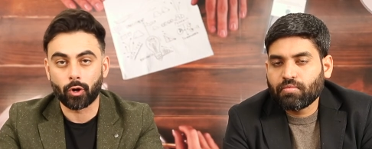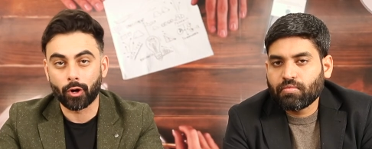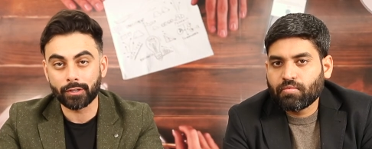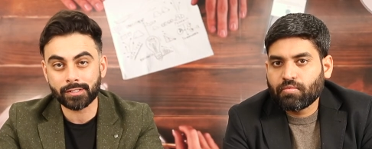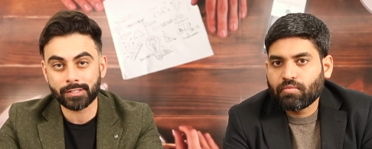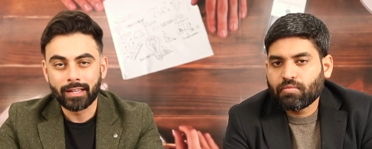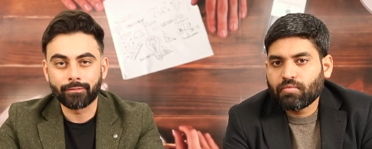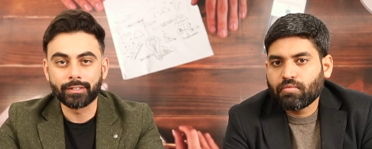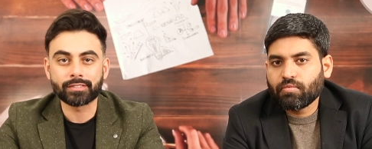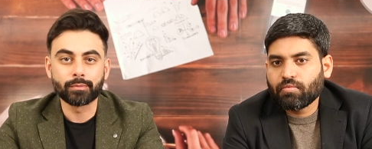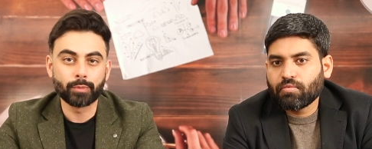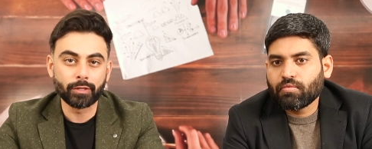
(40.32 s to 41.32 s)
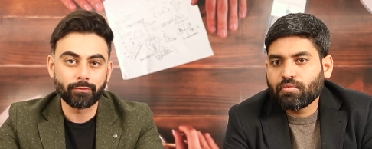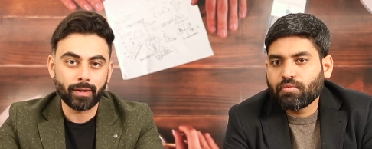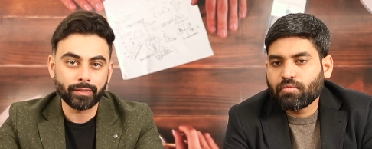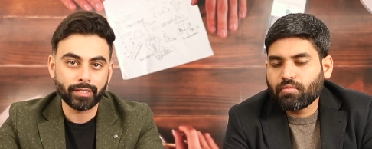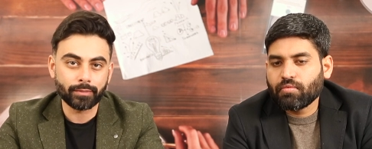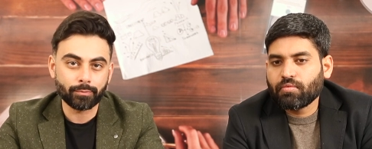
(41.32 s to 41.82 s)
Speaker 1: cost. We
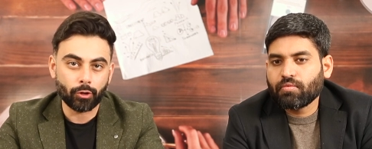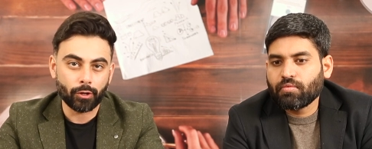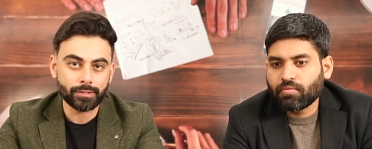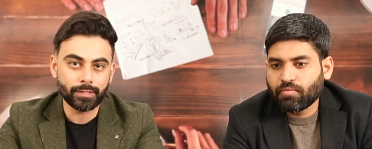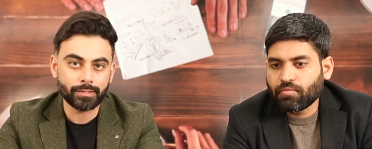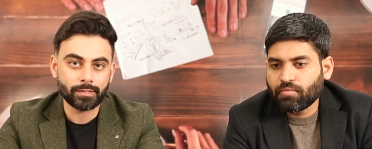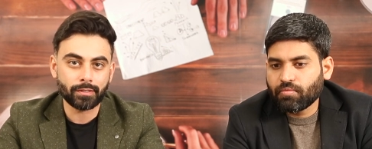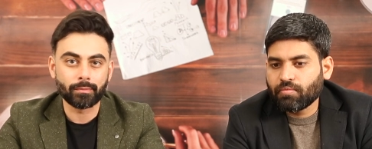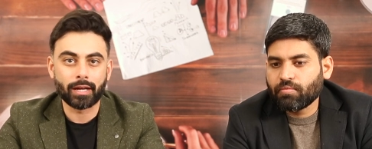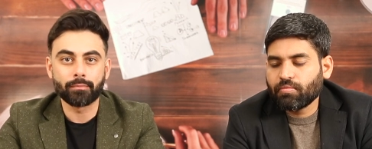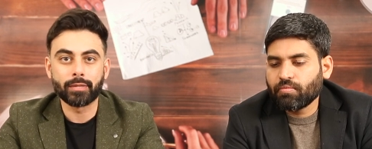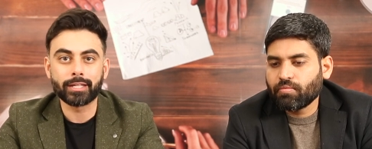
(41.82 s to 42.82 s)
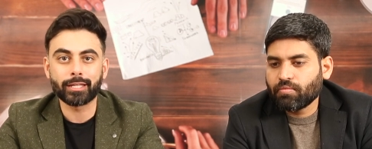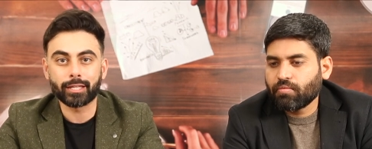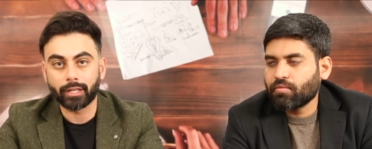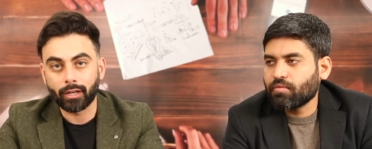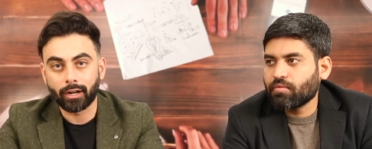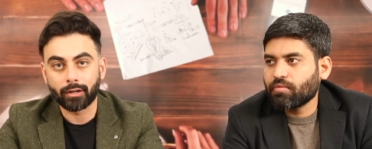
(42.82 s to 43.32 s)
simplify that process by
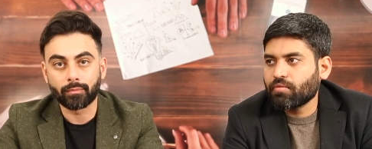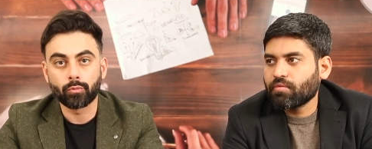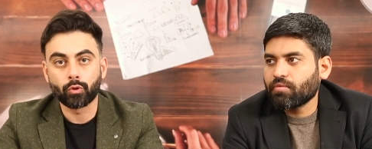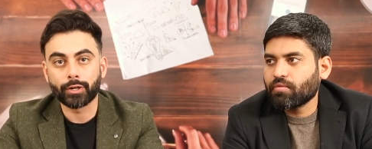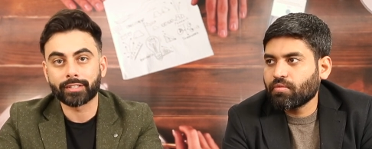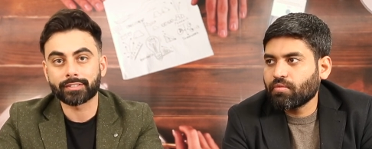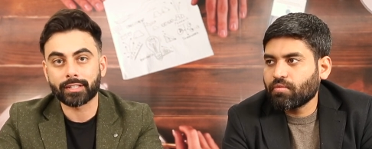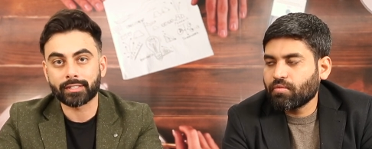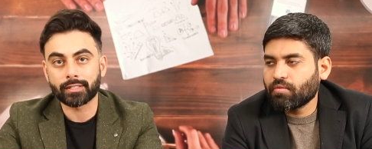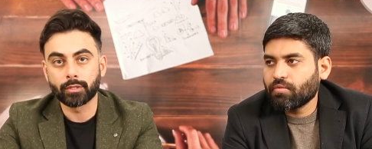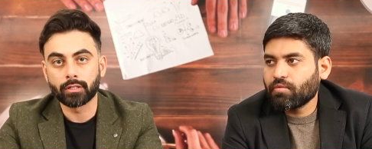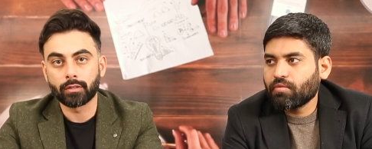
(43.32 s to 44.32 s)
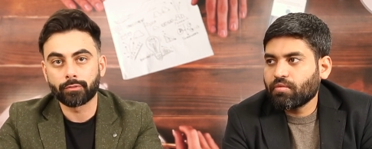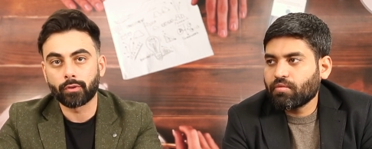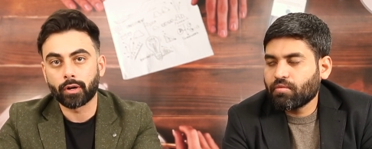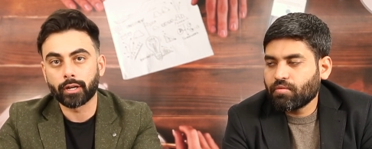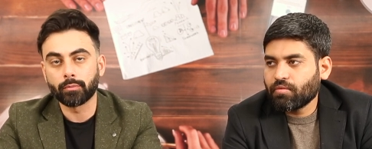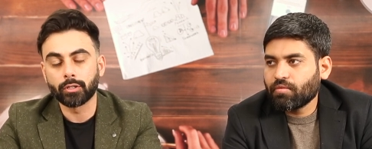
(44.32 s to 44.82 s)
making AR more accessible,
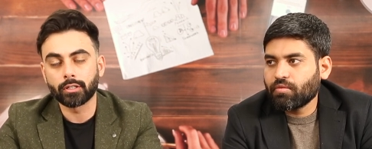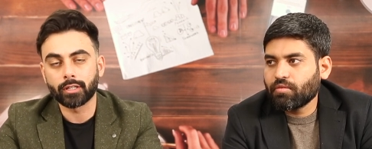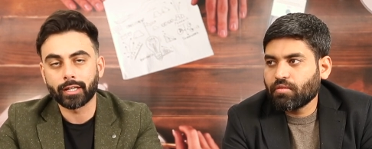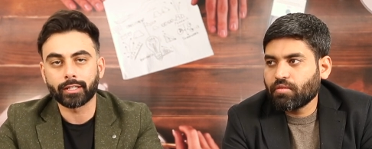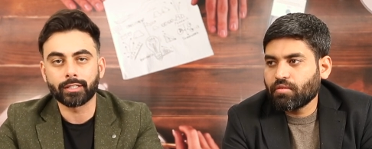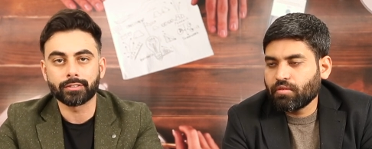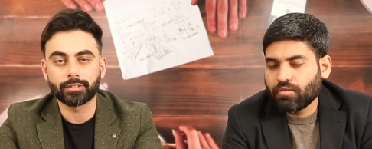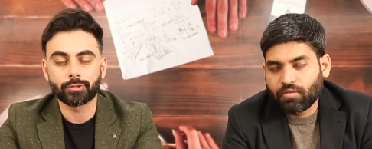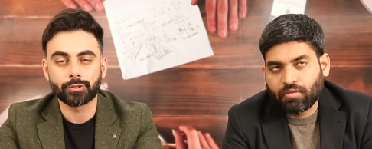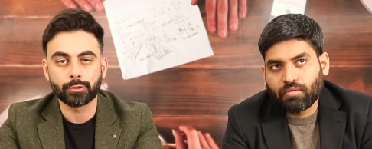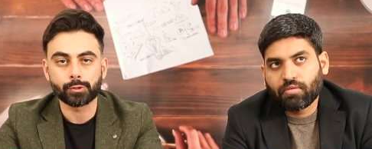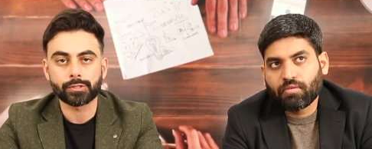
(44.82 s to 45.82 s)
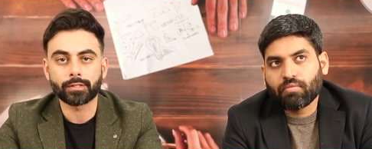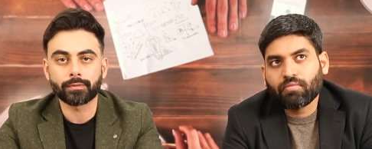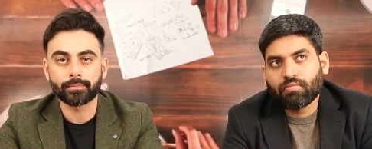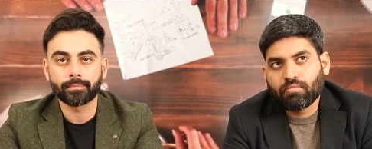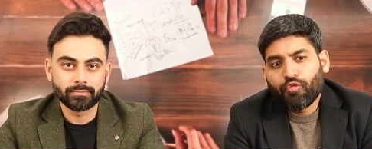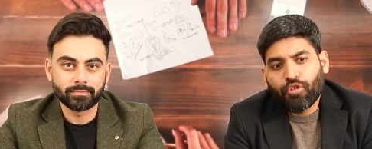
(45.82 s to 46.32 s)
affordable, and easy to use.
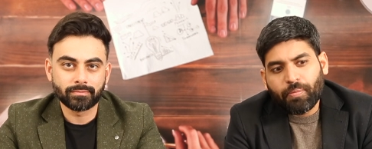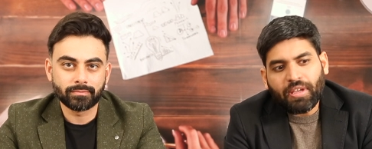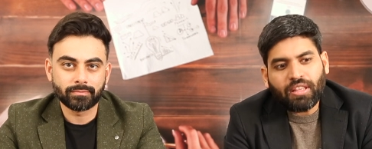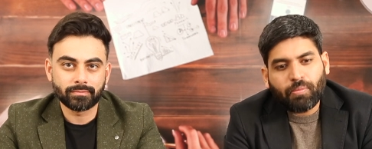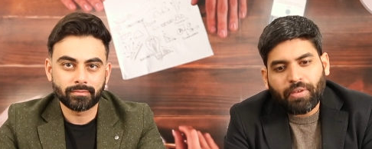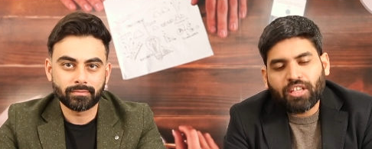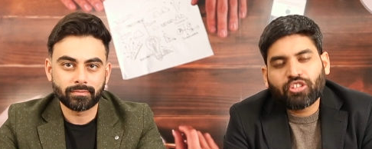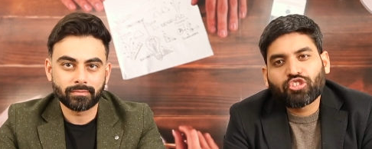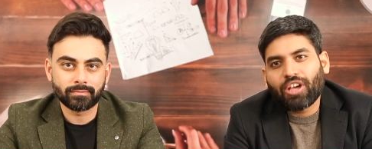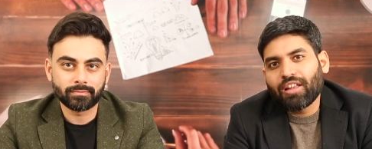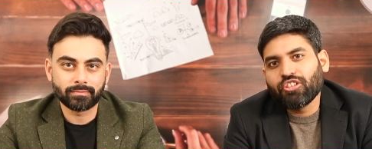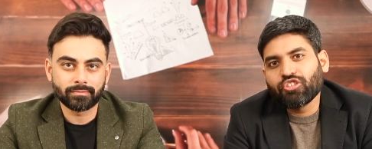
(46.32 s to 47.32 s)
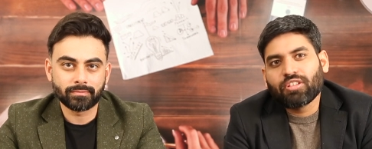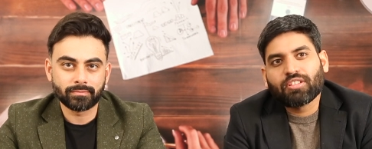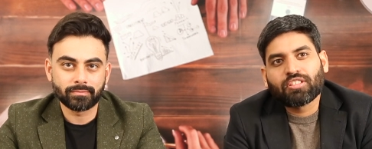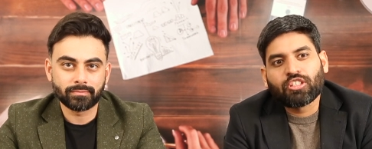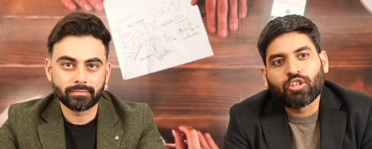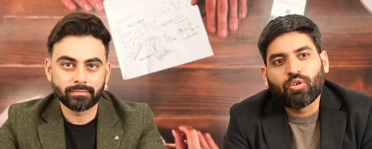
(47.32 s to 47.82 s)
Speaker 2: For me, the biggest challenge
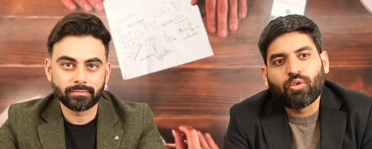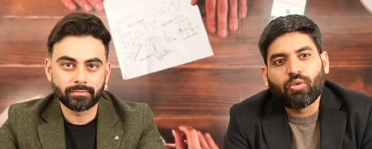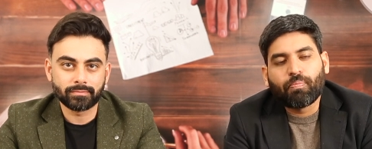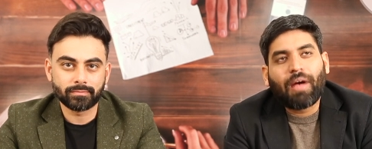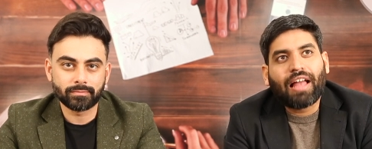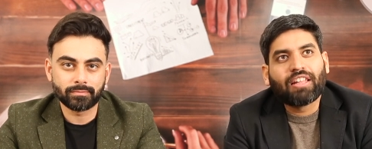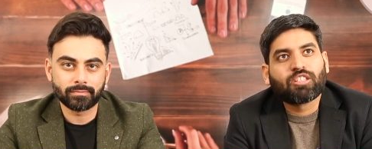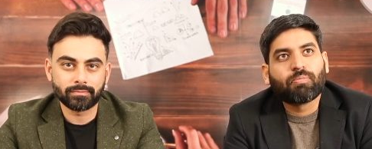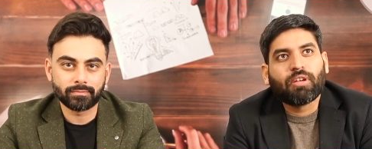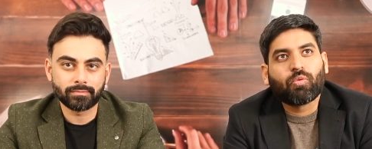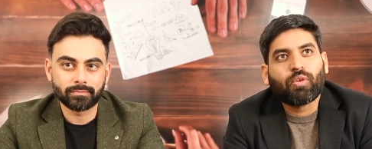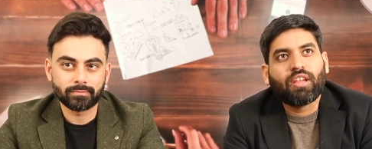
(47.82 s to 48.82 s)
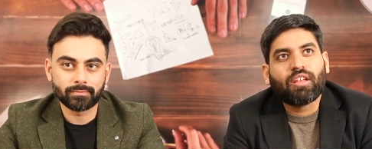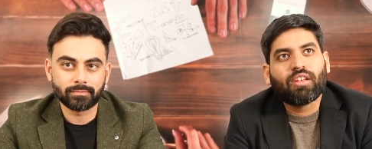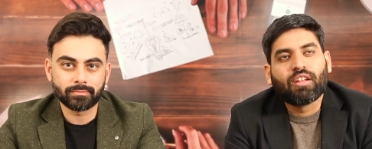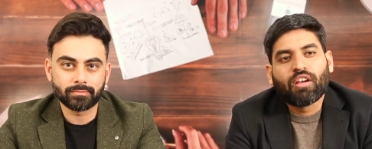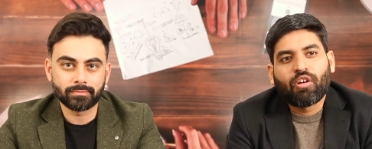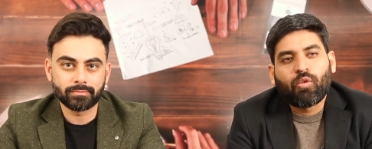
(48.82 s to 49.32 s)
is to balance between
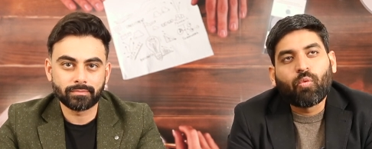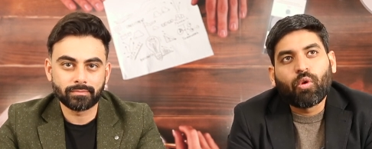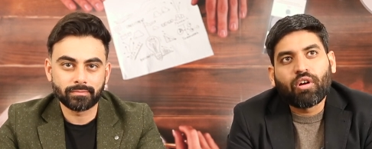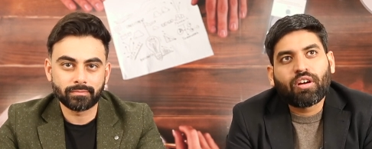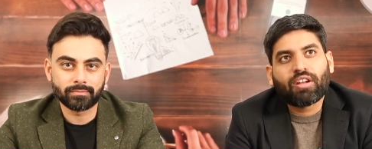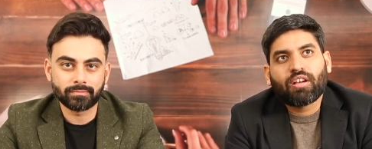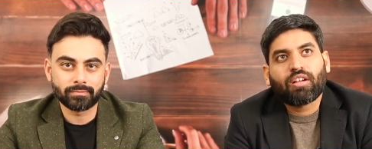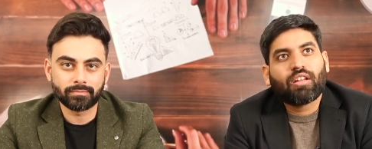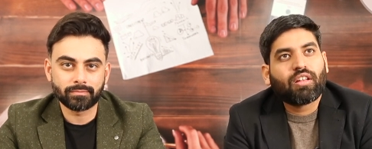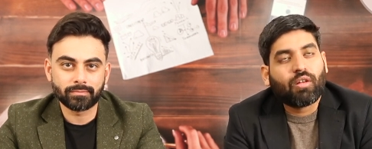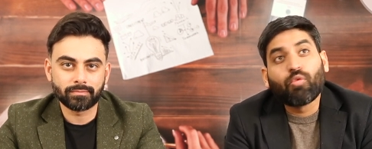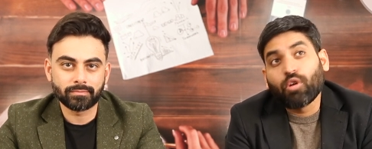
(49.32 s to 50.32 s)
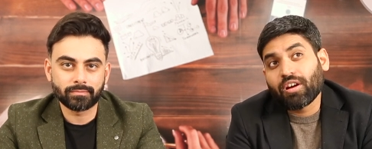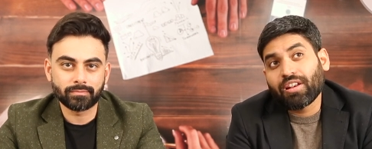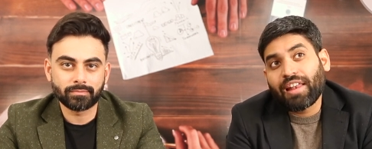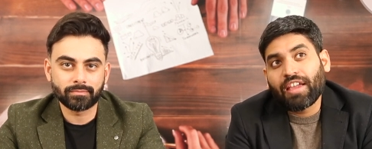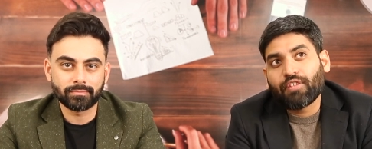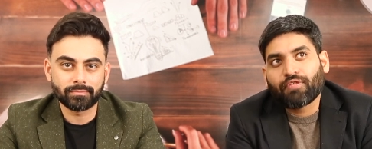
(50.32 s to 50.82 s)
work
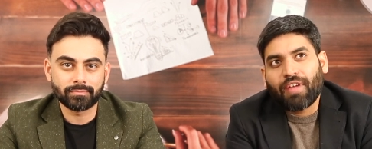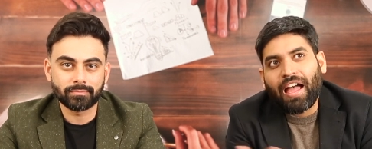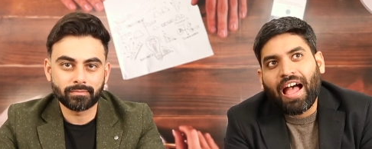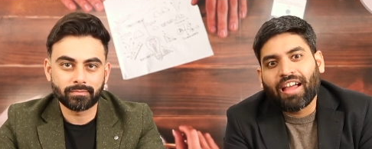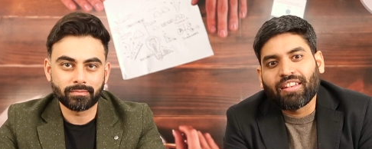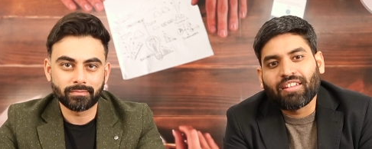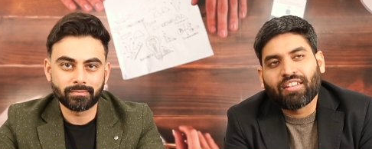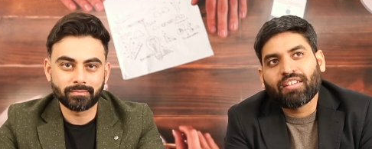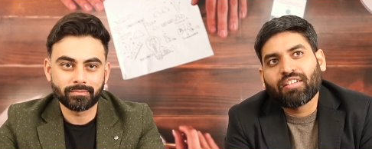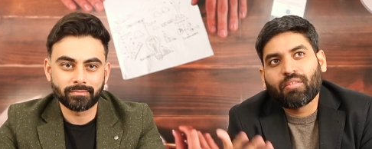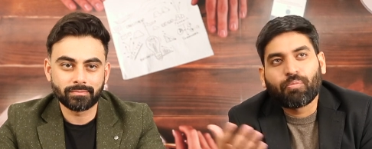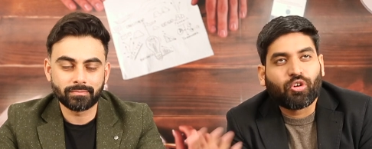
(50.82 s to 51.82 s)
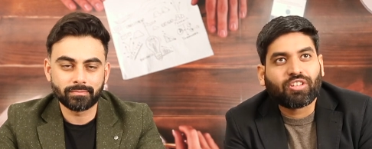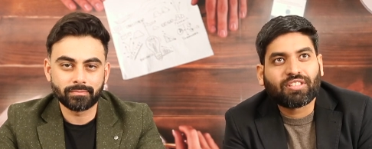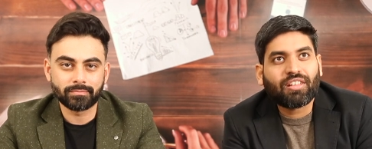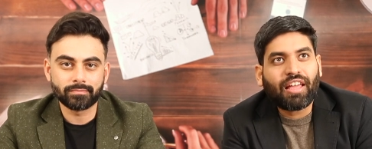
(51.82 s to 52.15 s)
life and personal